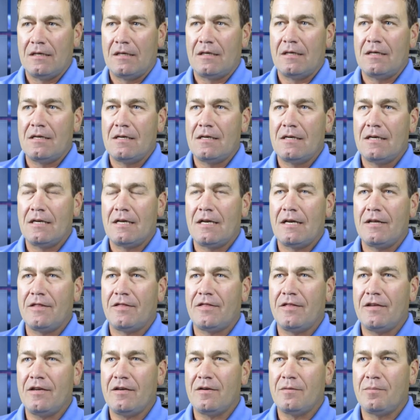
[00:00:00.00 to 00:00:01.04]
I
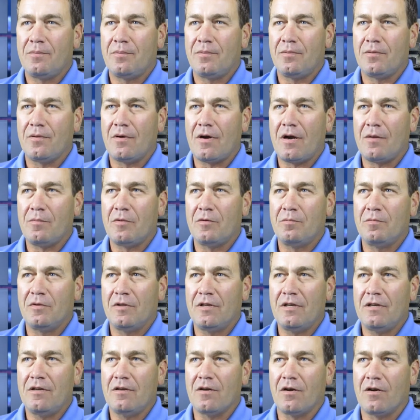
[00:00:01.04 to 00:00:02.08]
think
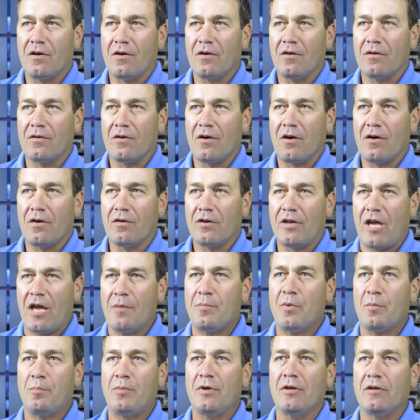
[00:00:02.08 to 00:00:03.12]
probably our
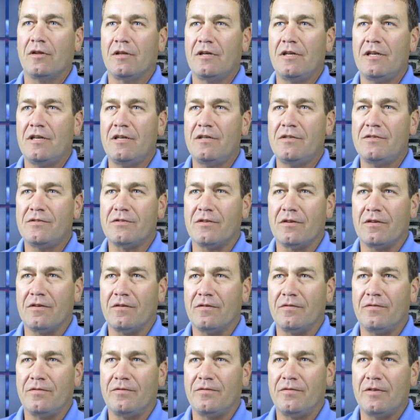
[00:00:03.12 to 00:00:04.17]
capabilities
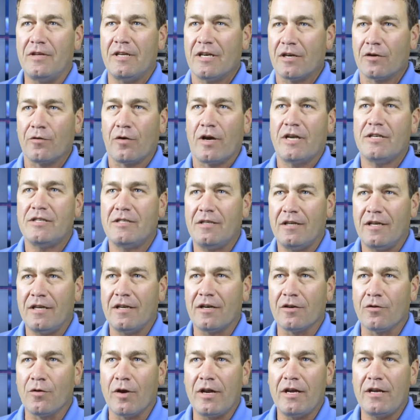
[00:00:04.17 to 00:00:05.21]
of
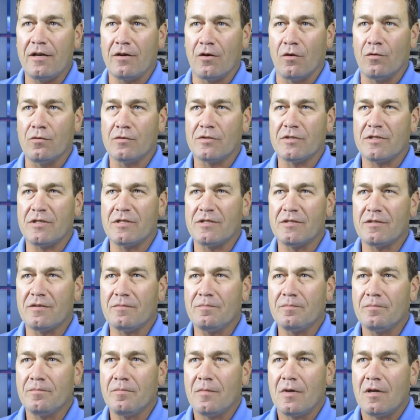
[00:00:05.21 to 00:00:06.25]
integrating the whole
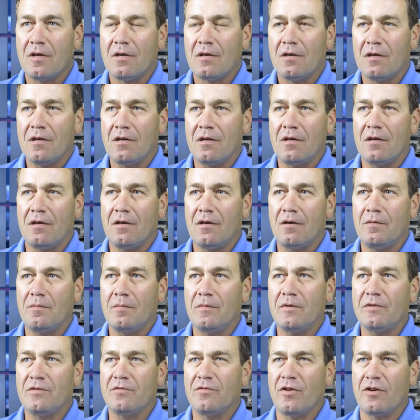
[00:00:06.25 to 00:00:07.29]
system.
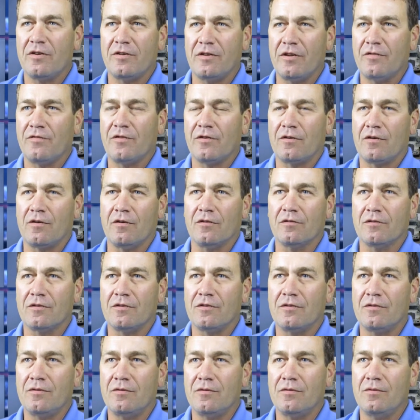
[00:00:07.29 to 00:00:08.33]
It's very difficult
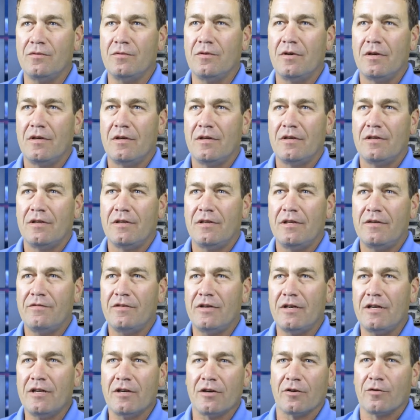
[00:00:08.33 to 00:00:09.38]
to
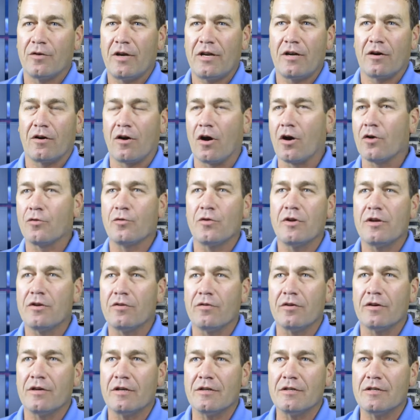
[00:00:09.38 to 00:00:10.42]
even integrate a card
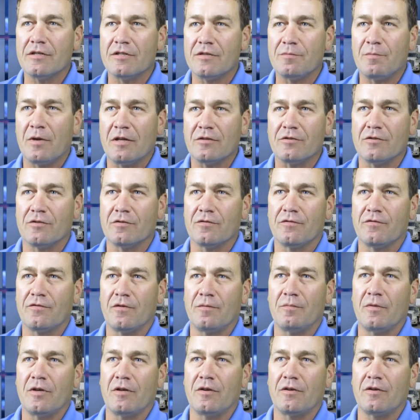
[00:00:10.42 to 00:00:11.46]
reader and a dispenser
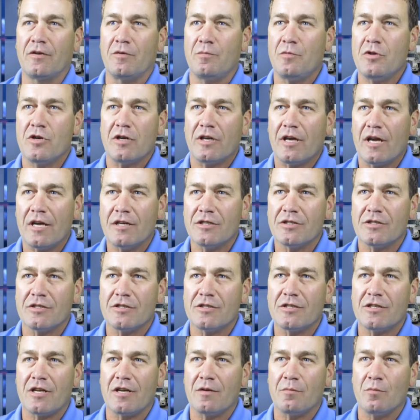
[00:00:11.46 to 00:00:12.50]
from a communication
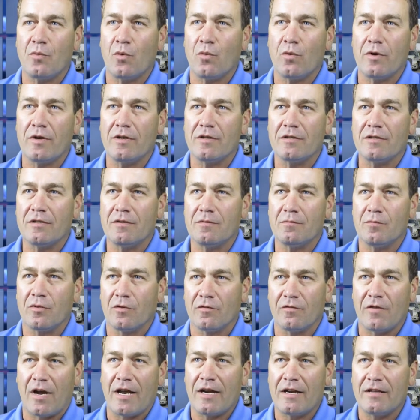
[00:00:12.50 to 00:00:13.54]
standpoint and
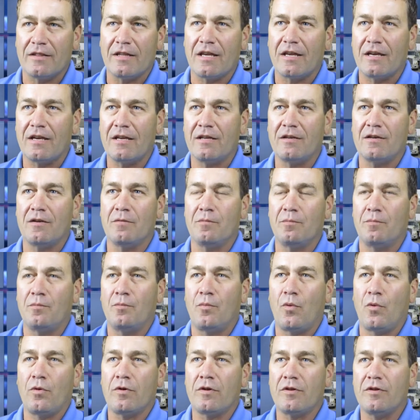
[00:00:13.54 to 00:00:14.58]
providing that end of
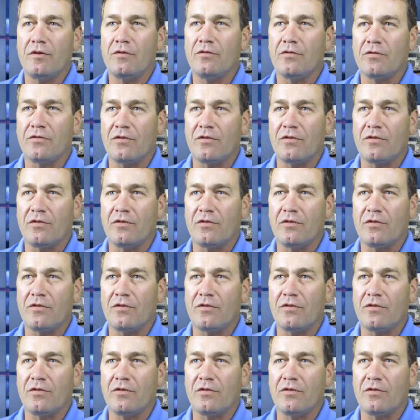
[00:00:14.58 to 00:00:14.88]
point of use